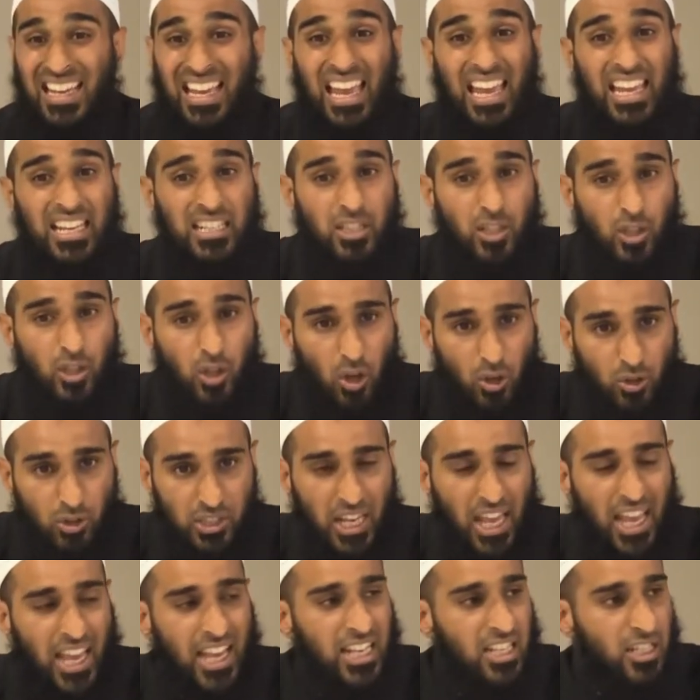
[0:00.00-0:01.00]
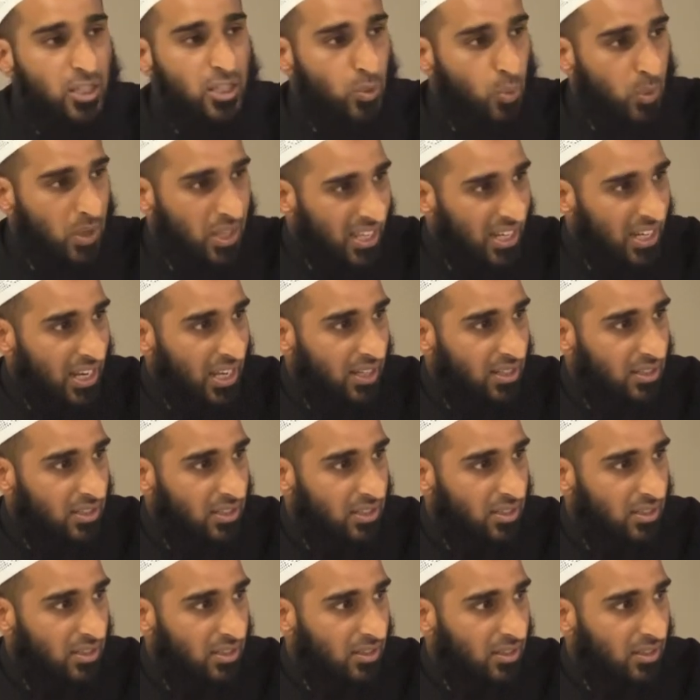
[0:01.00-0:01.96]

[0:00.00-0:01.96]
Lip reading: It contains within it